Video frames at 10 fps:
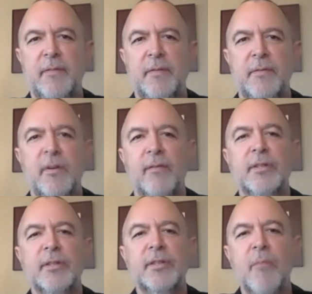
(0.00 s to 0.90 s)
You
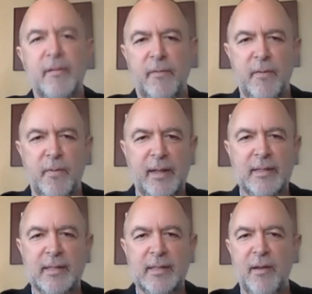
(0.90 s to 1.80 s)
covered so many different
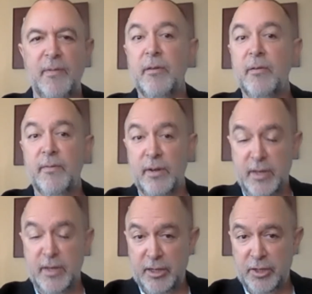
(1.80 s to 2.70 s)
things there. I think you
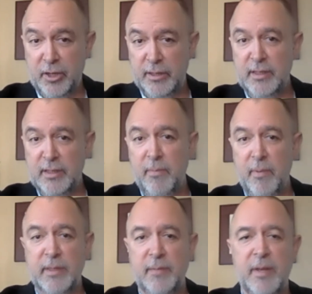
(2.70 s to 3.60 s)
even touched on some
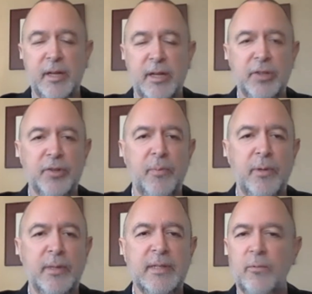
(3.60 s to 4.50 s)
additional
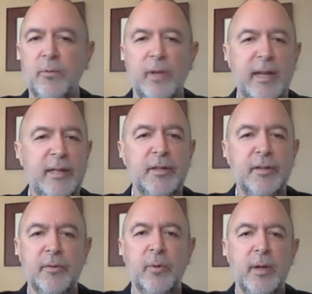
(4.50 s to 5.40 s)
points that we'll get
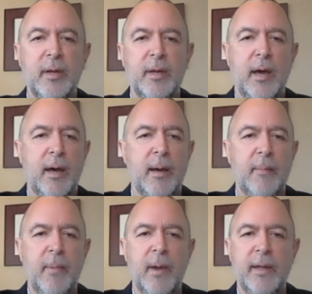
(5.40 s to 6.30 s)
into
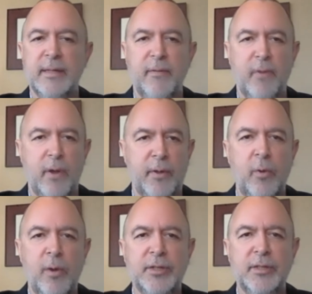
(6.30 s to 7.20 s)
in some of our other
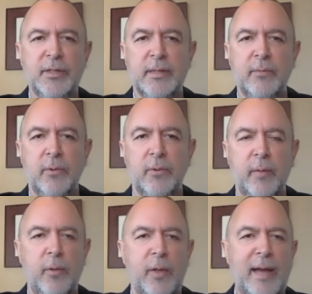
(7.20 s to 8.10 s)
questions that
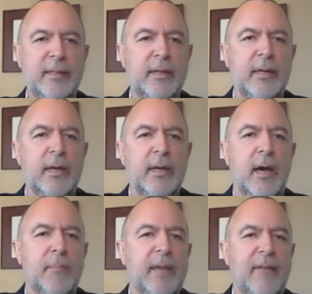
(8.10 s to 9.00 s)
we'll ask.
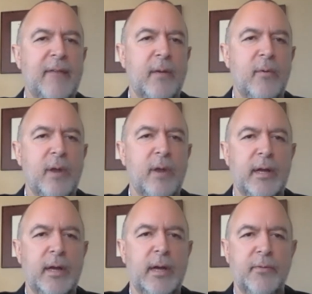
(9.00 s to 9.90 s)
Kevin, I want
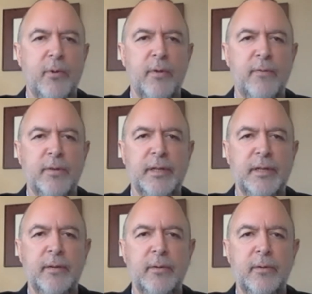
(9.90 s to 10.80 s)
to throw it over to
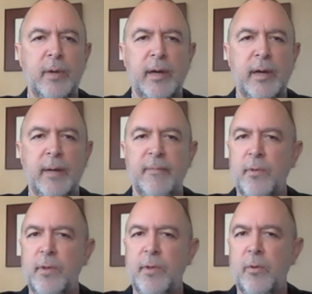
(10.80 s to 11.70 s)
you
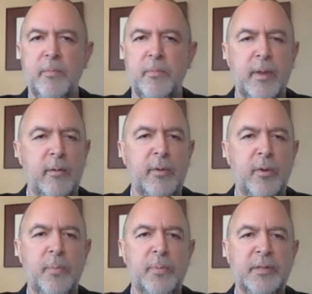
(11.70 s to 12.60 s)
for your
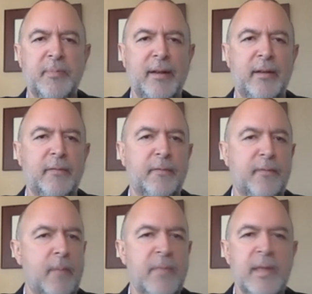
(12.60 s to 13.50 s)
perspective
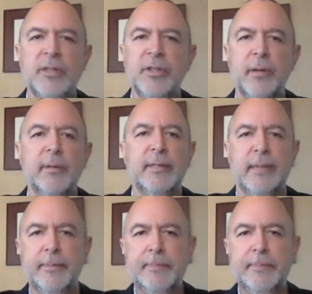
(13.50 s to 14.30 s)
from the engineering side.